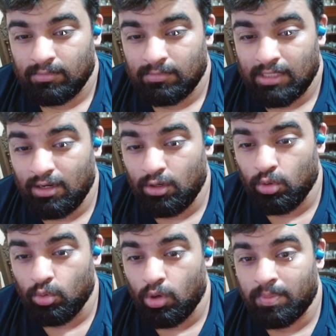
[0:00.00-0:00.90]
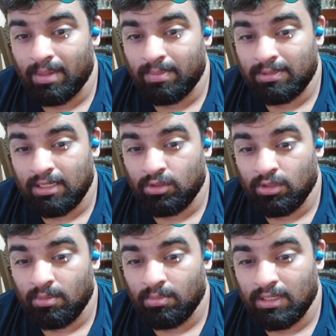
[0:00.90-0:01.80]
I don't know what Pep said to
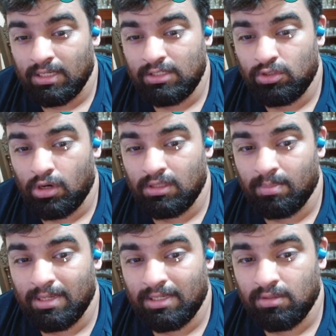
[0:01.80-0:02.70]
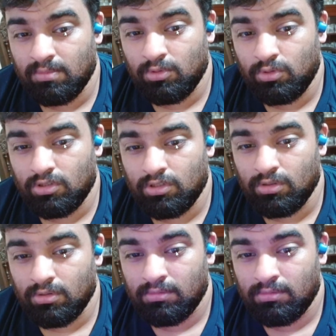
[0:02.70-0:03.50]
him, but he's not in the best of moods, dude.